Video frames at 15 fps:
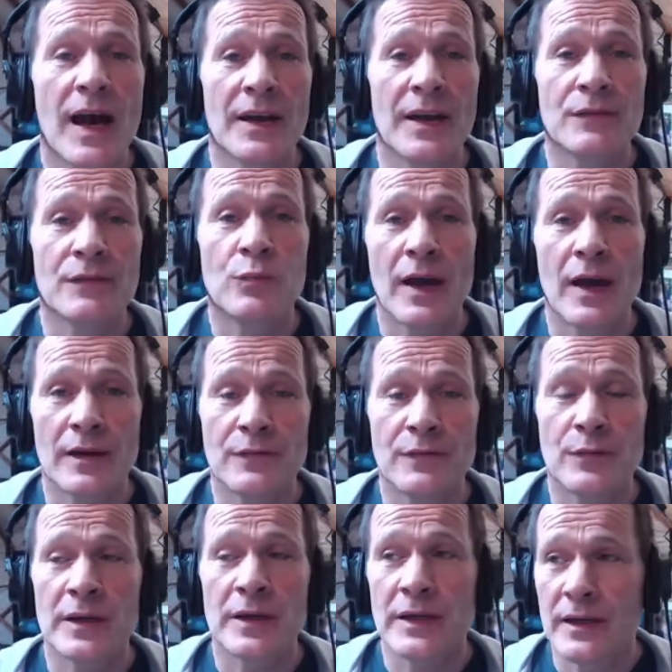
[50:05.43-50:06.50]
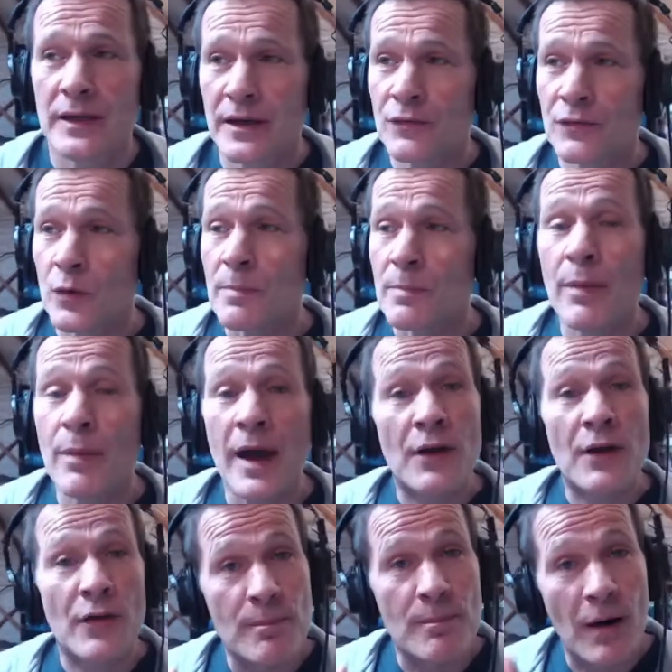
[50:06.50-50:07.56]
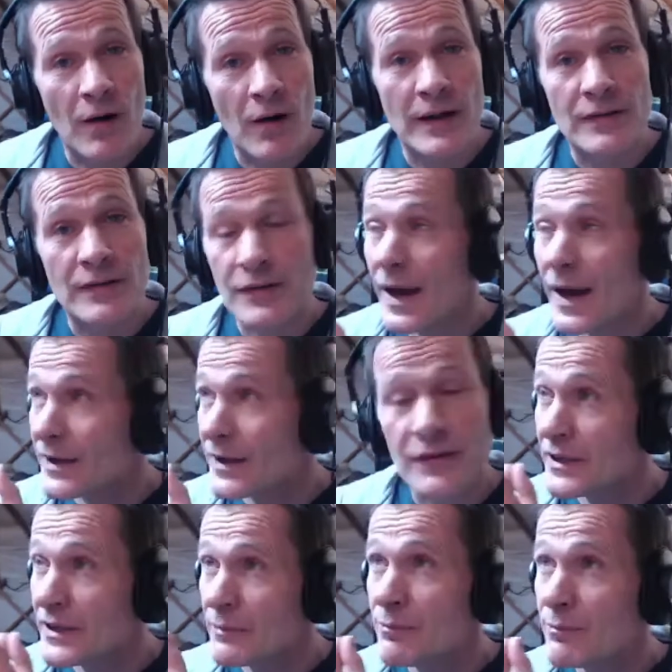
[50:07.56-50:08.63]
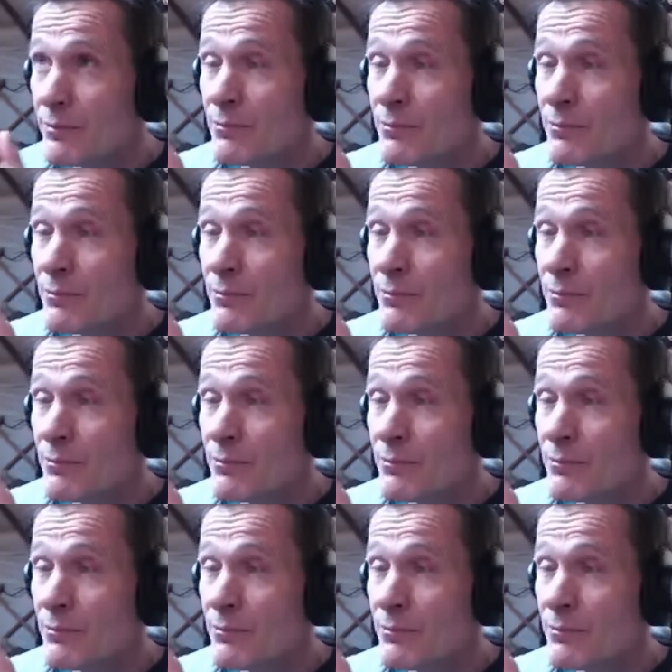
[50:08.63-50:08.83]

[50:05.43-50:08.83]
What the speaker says: and if we bear in mind that is the